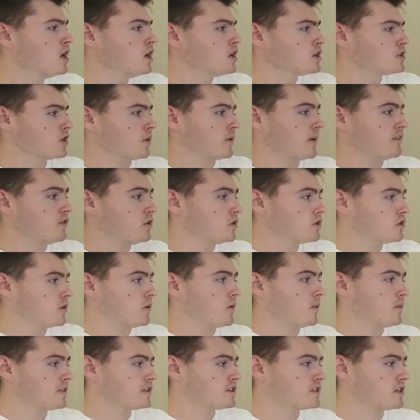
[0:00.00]
So if you can do
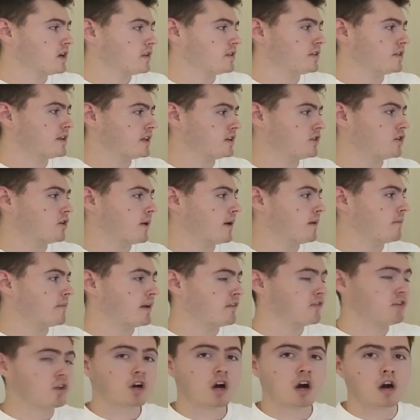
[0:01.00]
it with the sun, then do it.
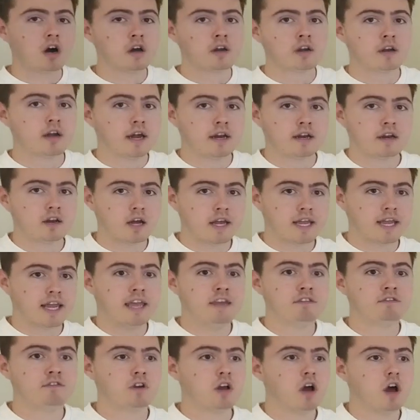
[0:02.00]
If you can't, and like
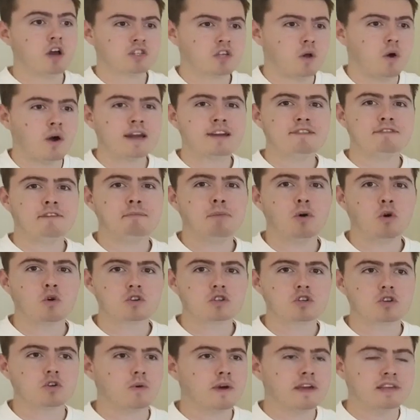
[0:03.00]
even, so I live in
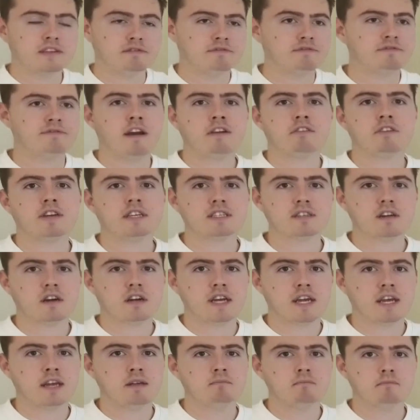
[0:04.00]
Portugal, it's very
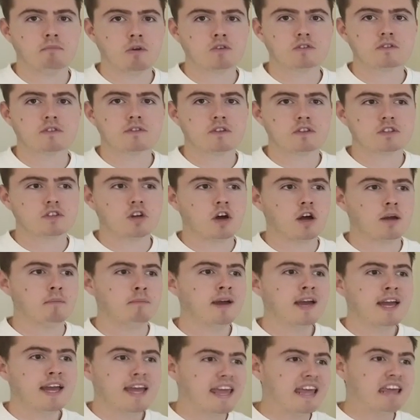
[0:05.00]
sunny most of the time.
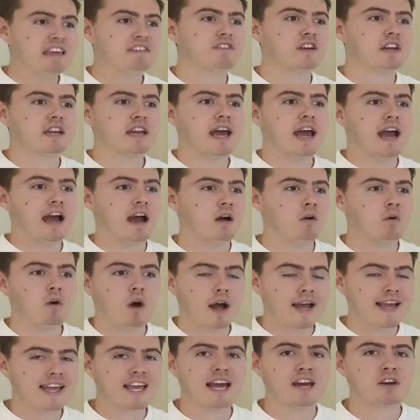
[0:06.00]
Even now,
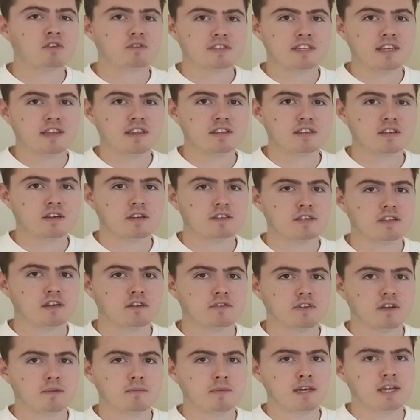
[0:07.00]
I cannot synthesize
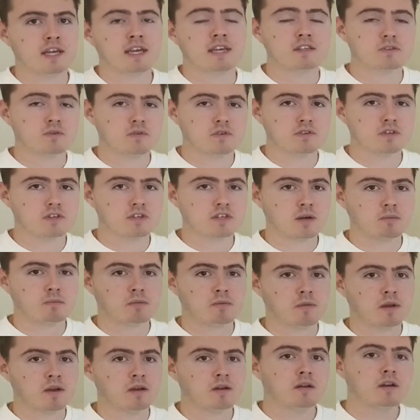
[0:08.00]
enough vitamin D, so I use a
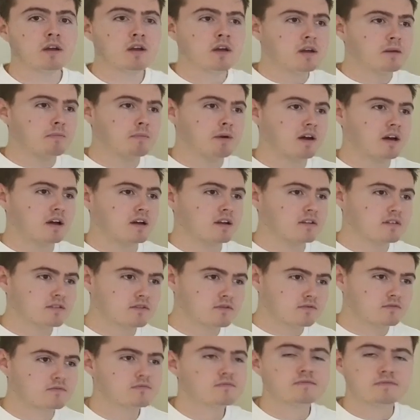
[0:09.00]
supplement.
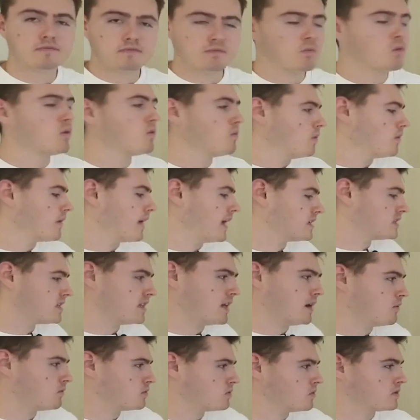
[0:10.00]
But we'll get to
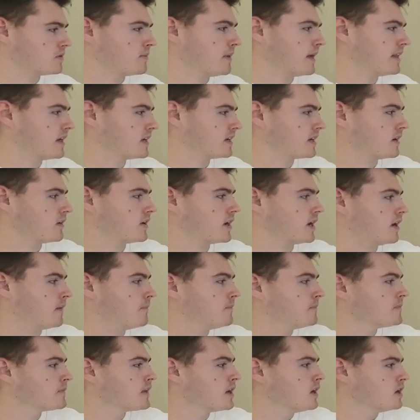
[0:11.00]
that, we'll talk about that down here.
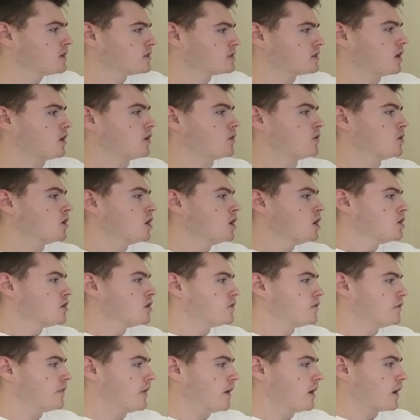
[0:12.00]
So
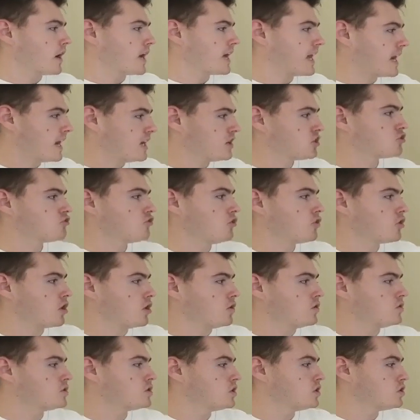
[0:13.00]
the cholesterol
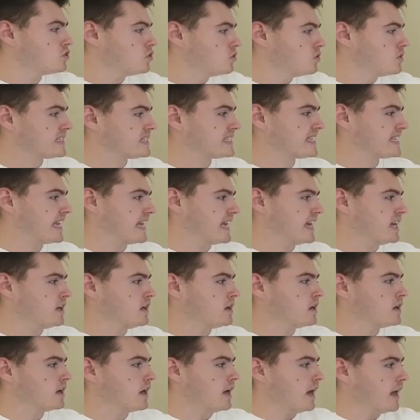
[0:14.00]
goes to the
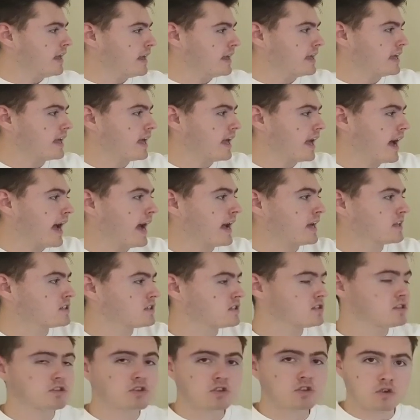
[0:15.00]
skin, it
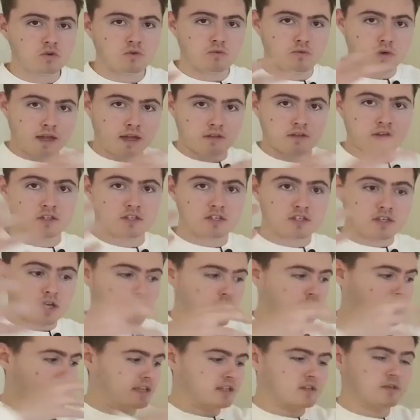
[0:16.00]
adds to, the
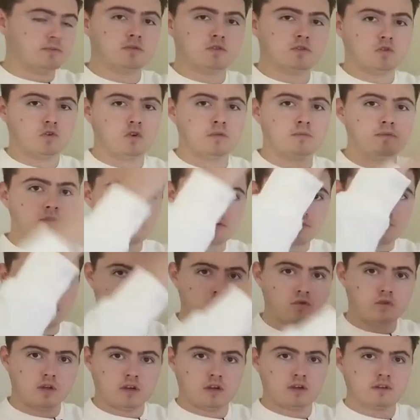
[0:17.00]
sun is absorbed
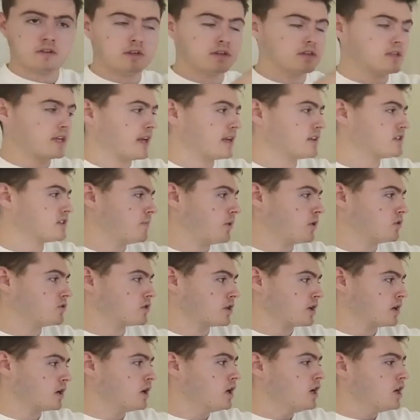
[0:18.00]
through this
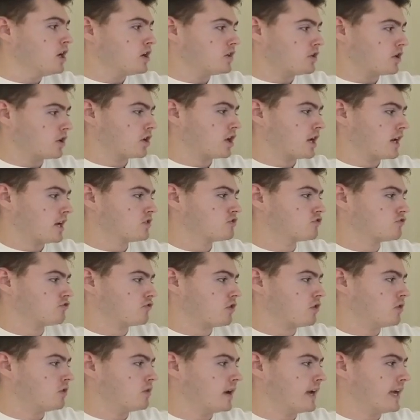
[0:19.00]
exposure, the
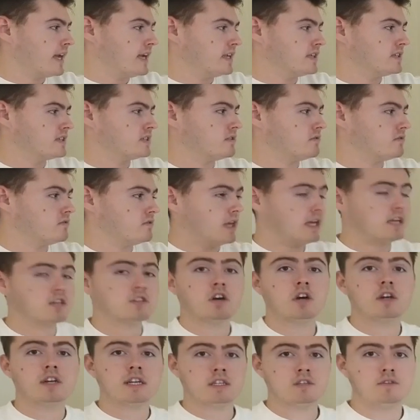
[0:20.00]
cholesterol is then
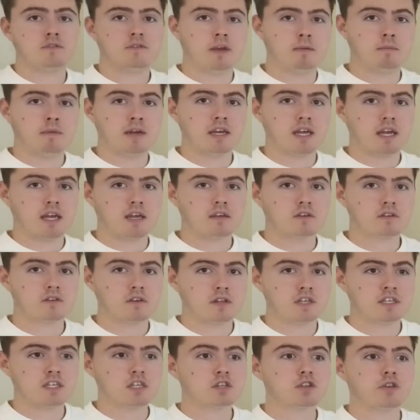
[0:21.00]
turned into vitamin D. So
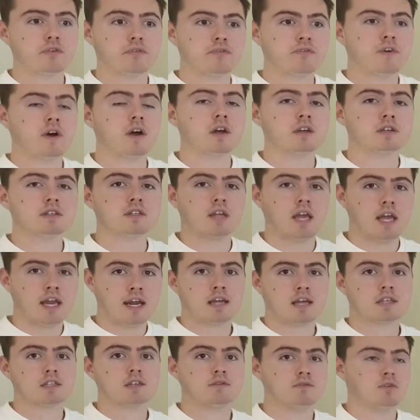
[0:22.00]
this is the first
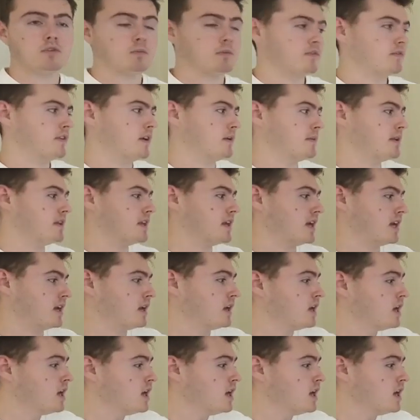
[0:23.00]
inactive form of vitamin D.